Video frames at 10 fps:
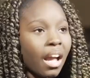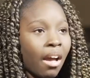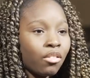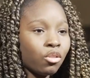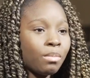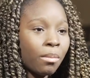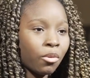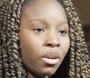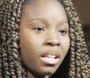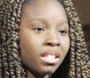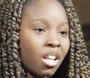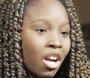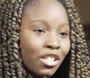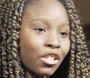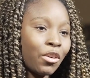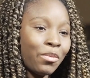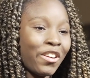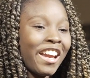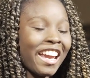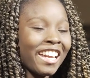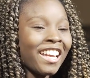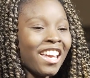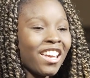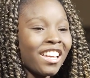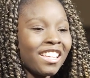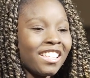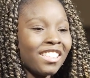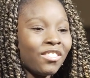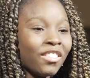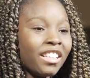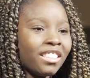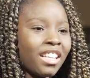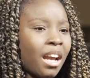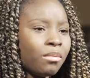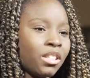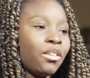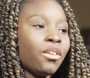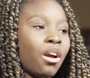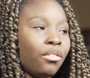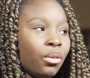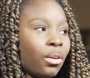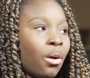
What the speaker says: have those memories locked in your brain, because when times get rough, you can